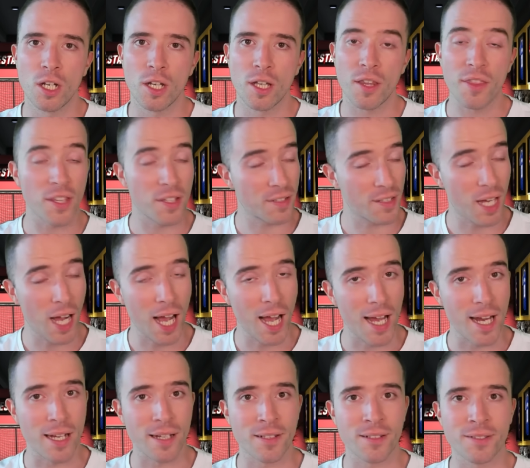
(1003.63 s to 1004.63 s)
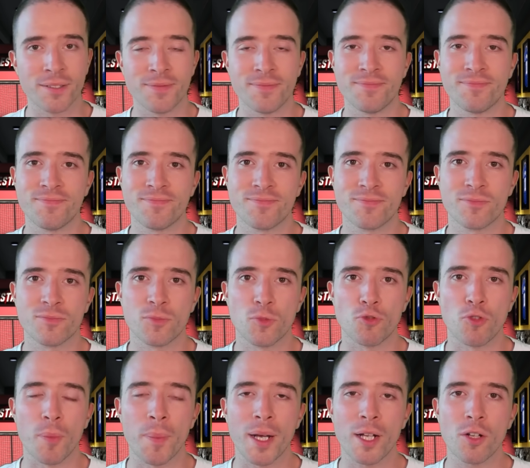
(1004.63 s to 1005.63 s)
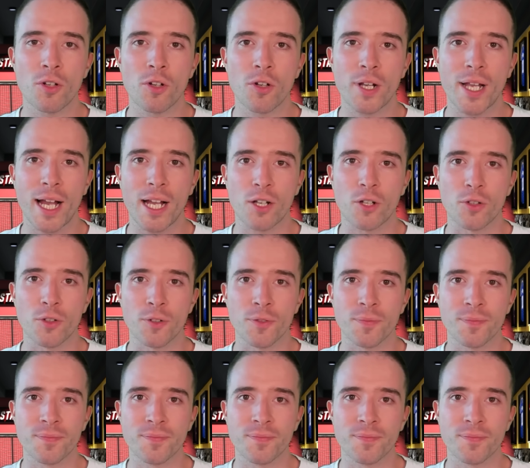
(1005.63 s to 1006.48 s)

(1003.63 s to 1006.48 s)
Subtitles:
This guy, Romelu Lukaku.